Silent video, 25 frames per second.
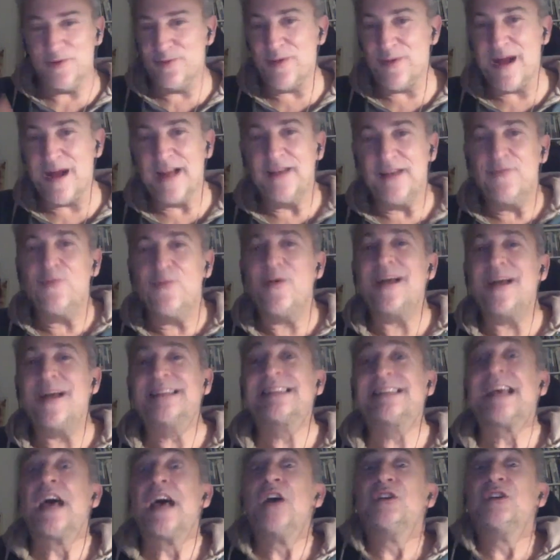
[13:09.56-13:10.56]
one, was
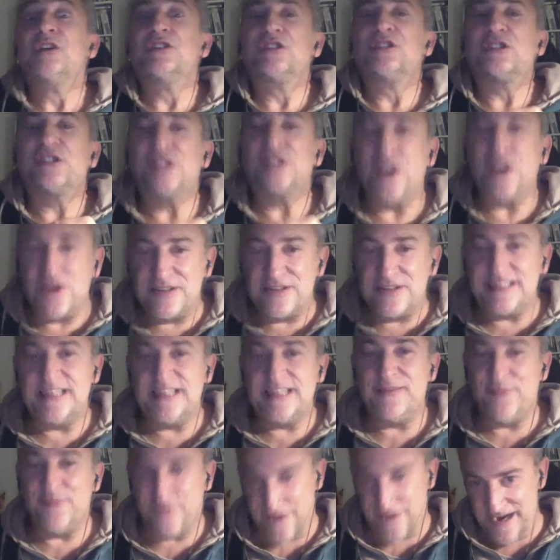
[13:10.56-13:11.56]
so
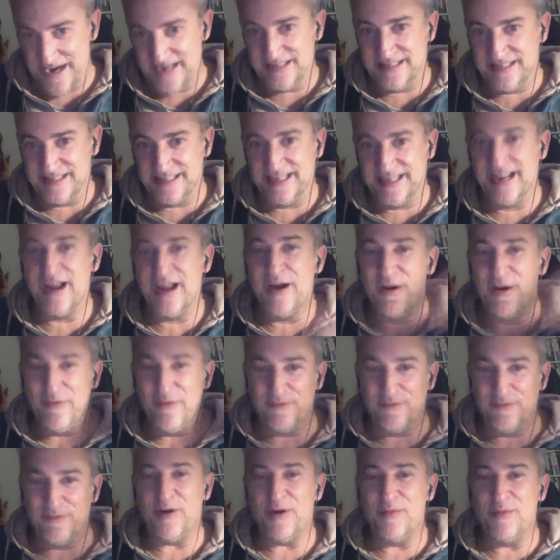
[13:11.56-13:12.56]
different
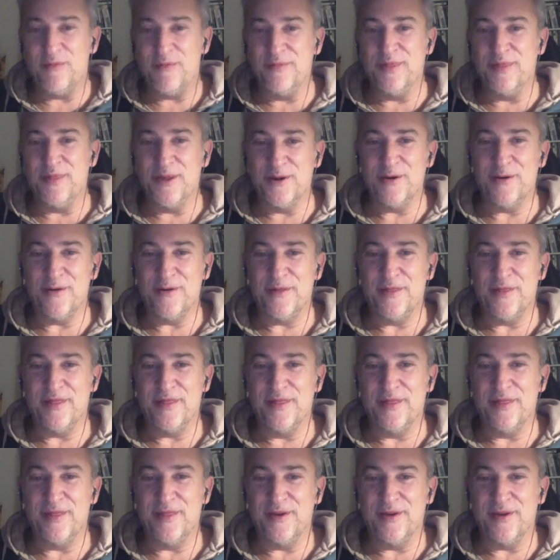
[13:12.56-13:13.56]
from
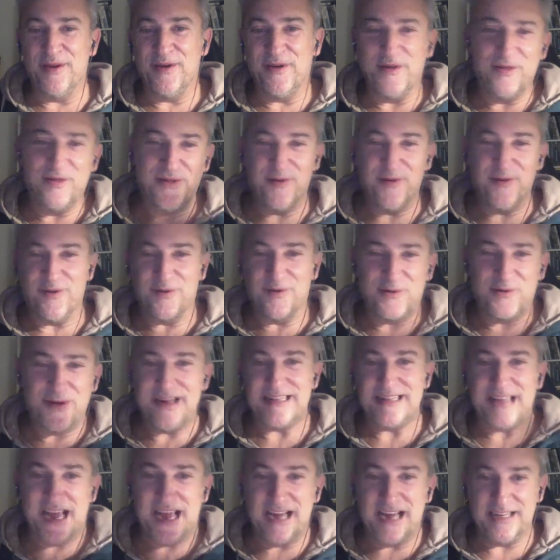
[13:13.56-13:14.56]
the
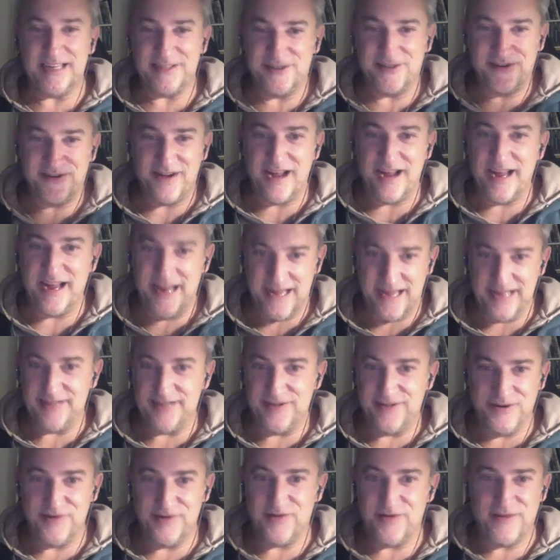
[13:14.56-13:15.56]
great actor I had.
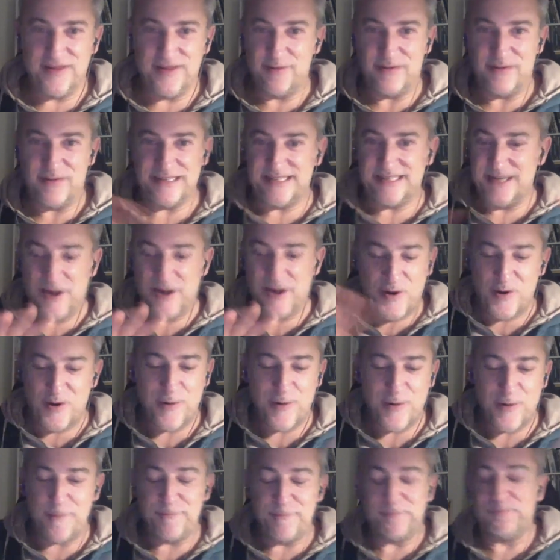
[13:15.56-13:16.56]
There was
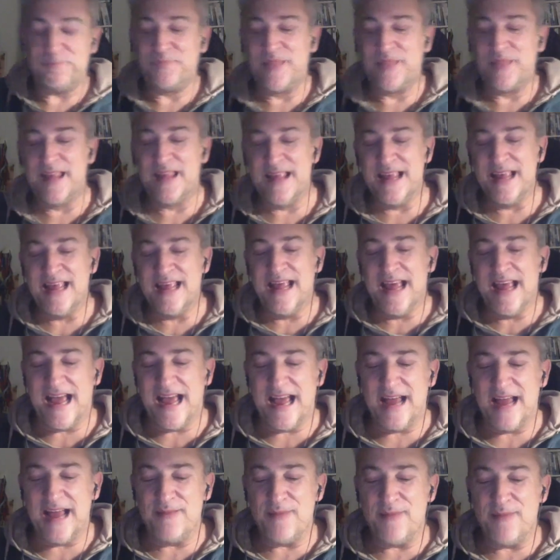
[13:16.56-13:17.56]
no.
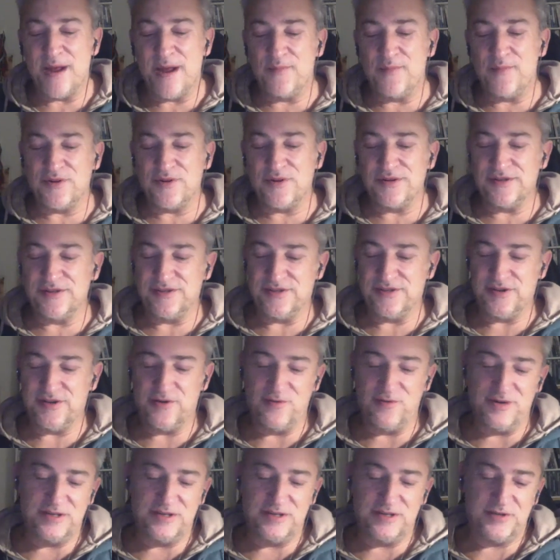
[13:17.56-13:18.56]
And my producer
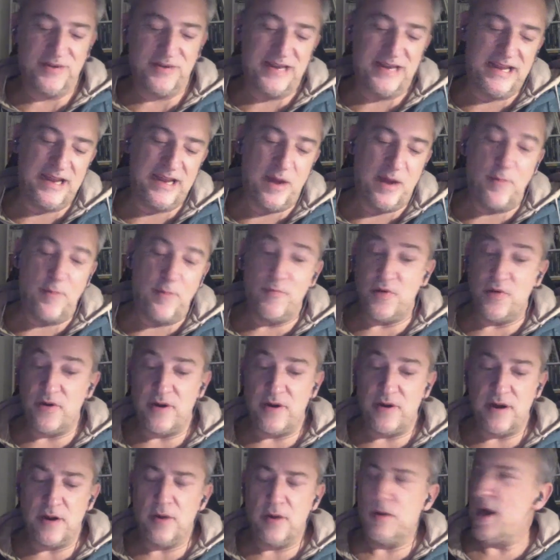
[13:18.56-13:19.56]
was really
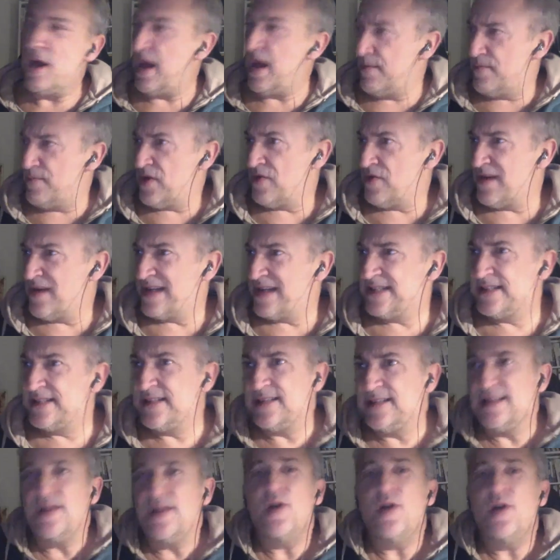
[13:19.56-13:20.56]
embarrassed
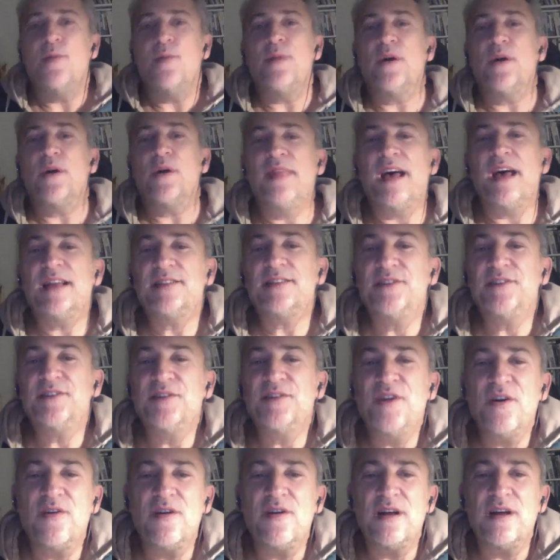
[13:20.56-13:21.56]
about that,
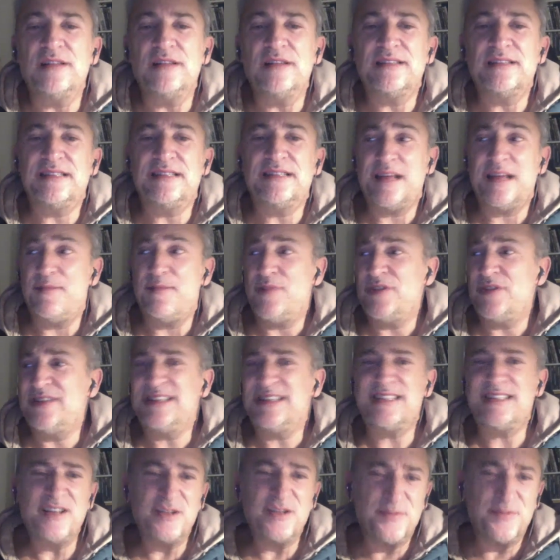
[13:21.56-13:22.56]
and they say, "But
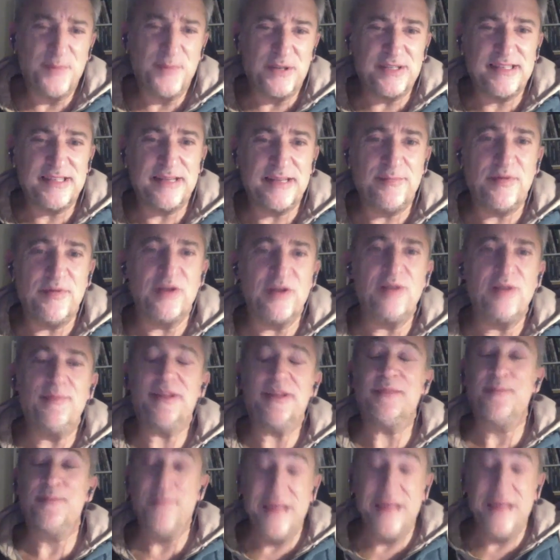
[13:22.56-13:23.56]
it's not possible."
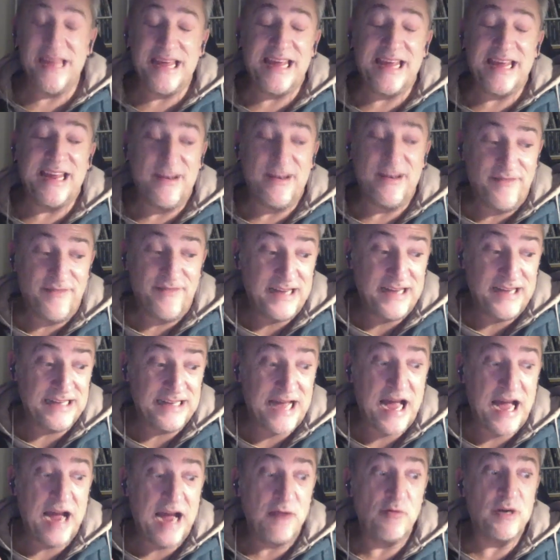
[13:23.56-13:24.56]
But me, in fact,
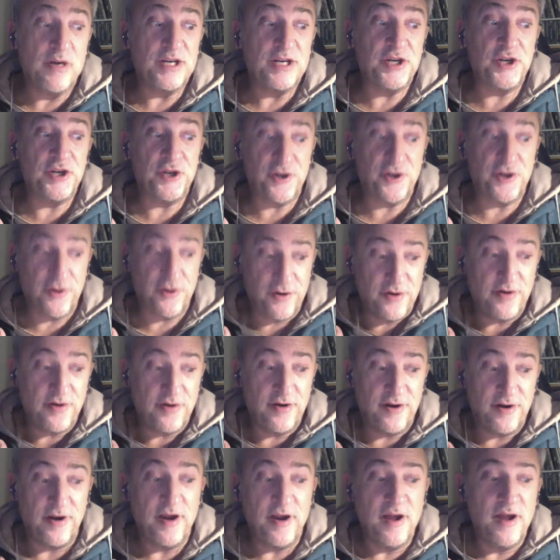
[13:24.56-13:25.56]
I was
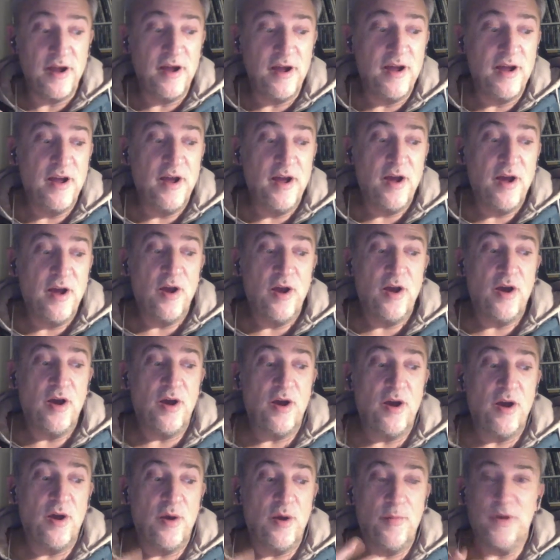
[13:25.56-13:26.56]
sure
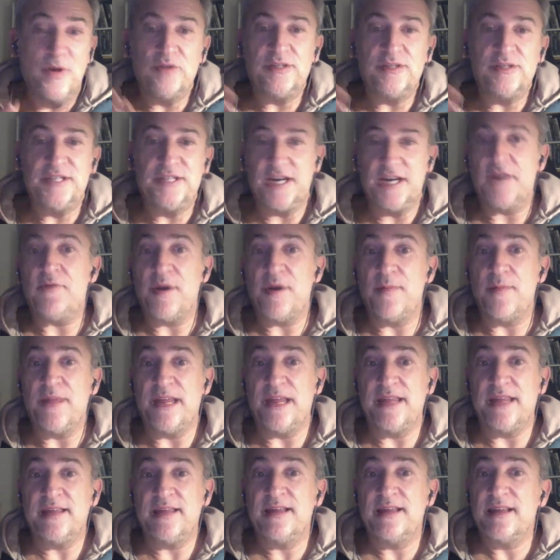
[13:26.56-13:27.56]
about
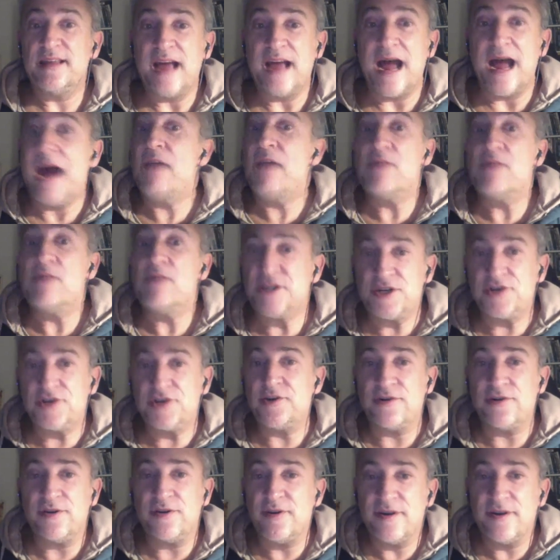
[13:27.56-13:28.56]
Jeremy. I was
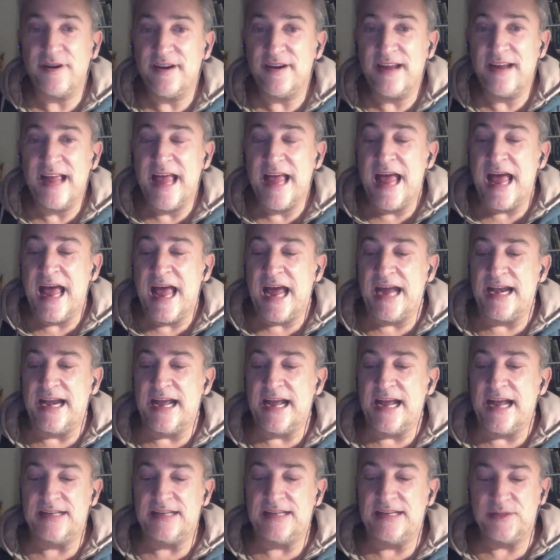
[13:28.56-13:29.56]
sure, and
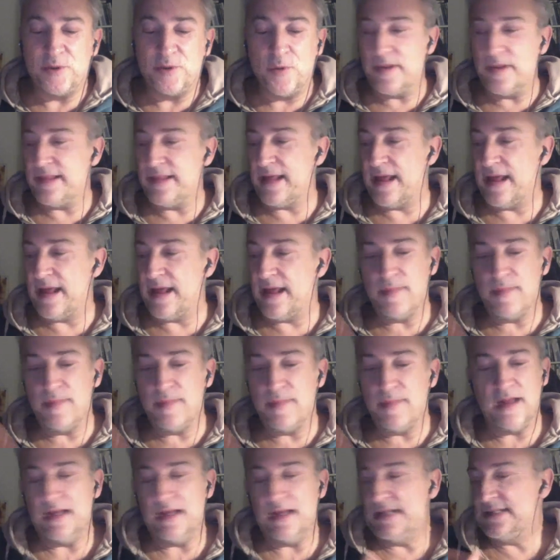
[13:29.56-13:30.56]
I told them,
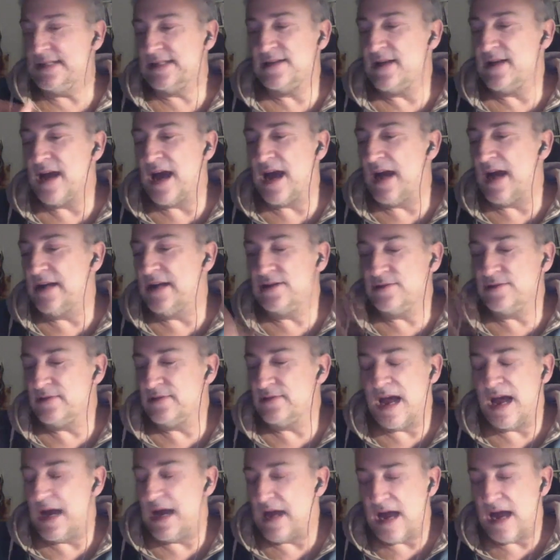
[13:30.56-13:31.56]
"Listen, I
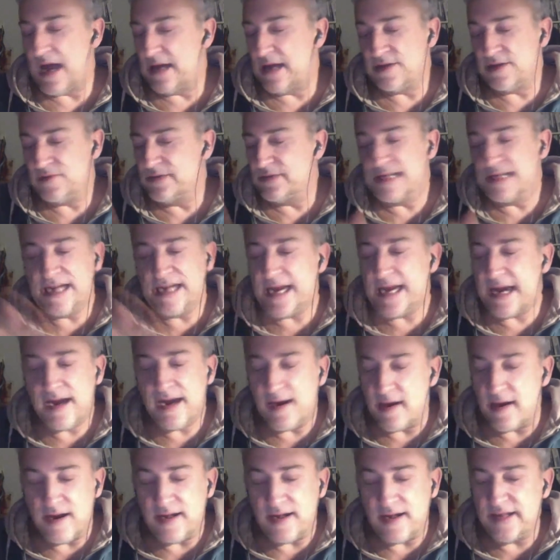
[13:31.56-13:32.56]
don't
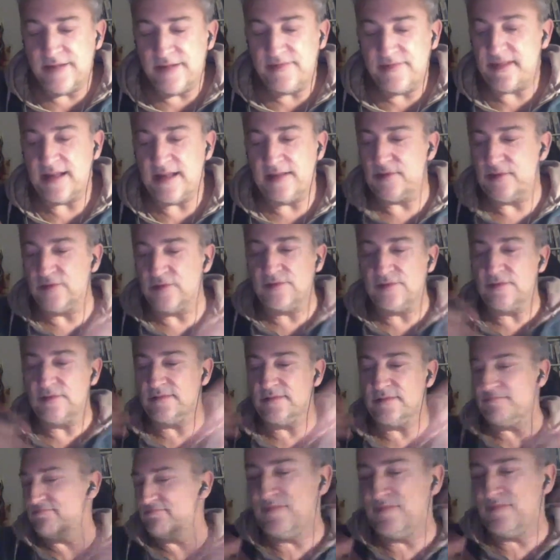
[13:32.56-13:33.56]
care if they don't,
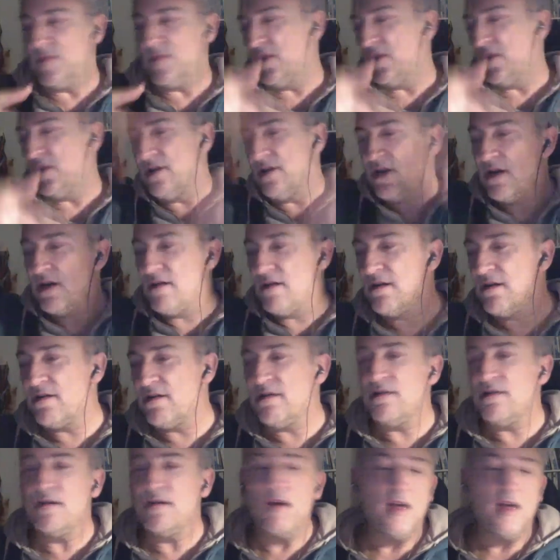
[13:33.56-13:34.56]

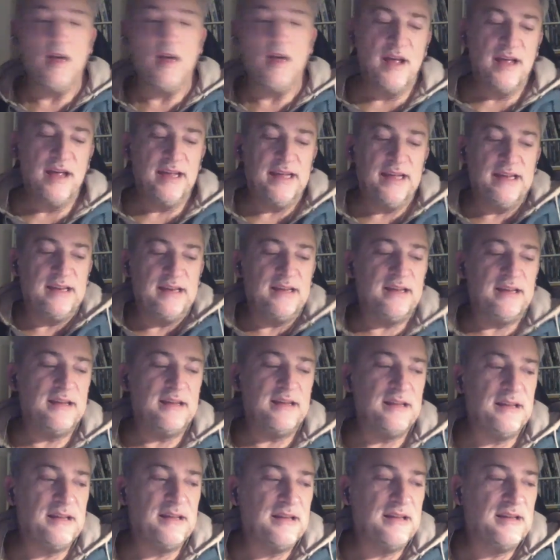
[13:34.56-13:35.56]
in
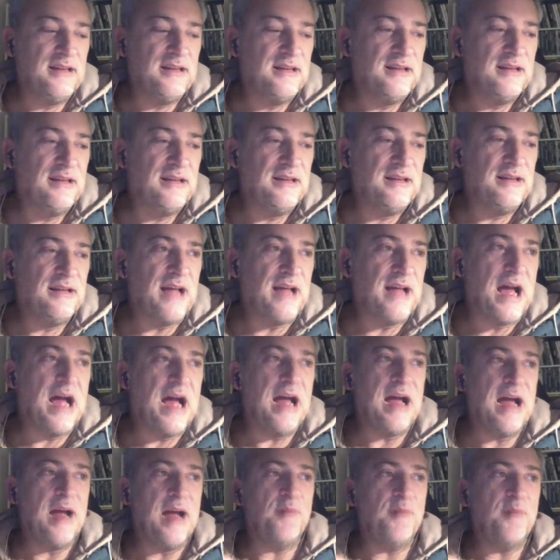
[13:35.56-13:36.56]

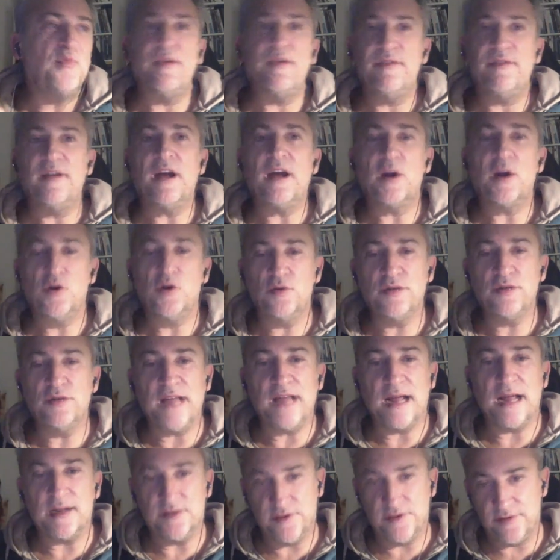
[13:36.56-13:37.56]
I prefer good
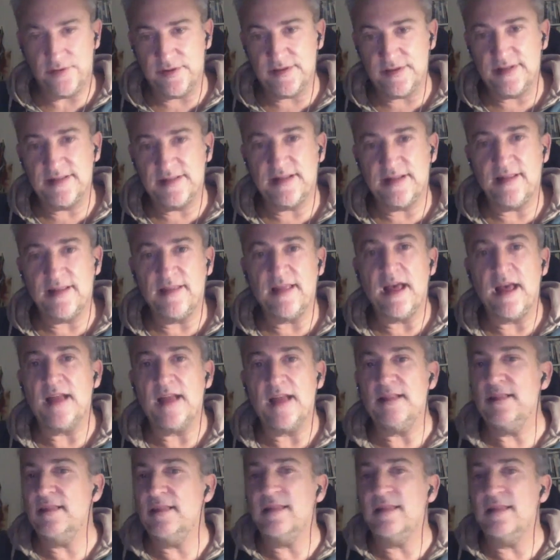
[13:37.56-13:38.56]
actors
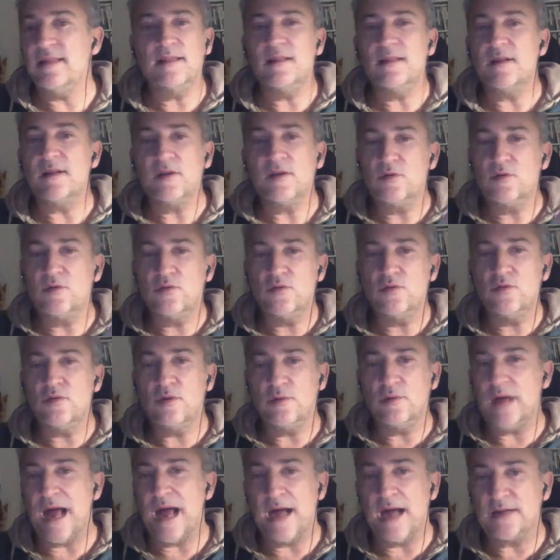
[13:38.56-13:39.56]
than
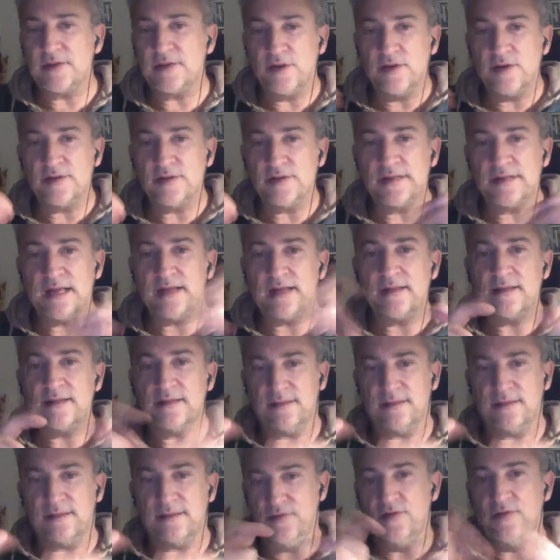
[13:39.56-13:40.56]
good actors that
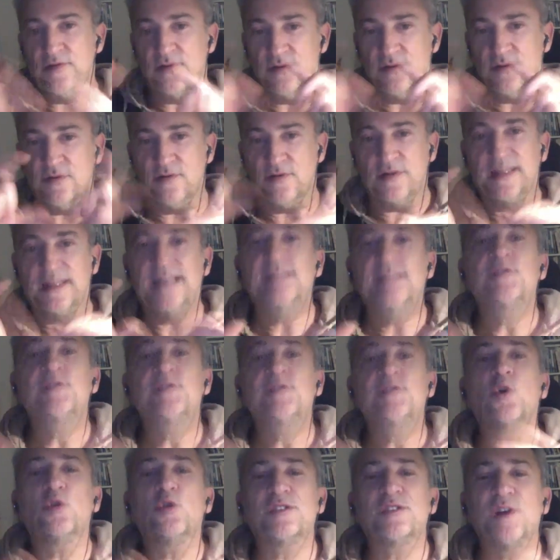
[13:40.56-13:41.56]
qui se
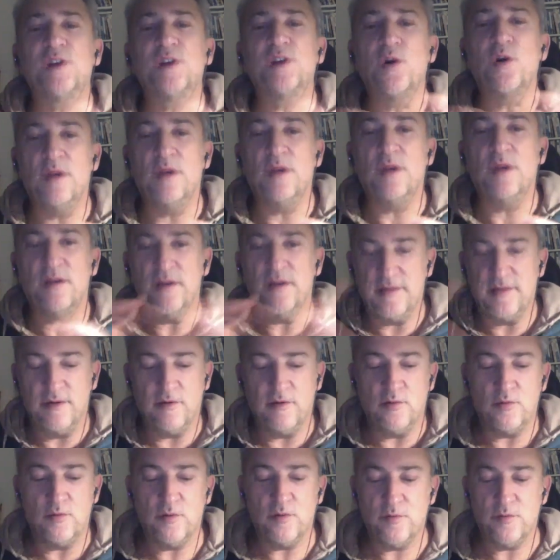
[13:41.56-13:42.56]
ressemblent,
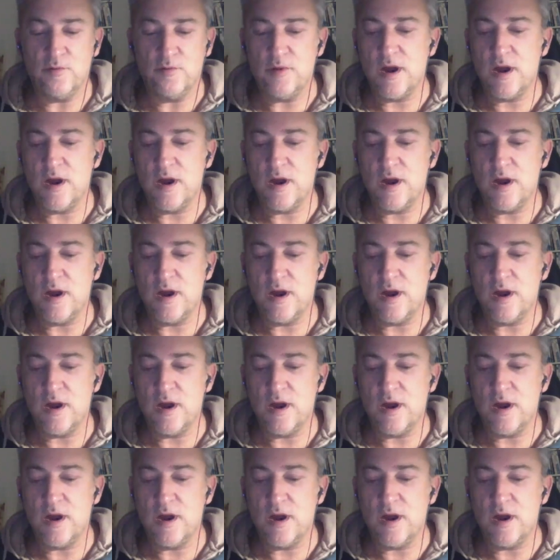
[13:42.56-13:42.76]
who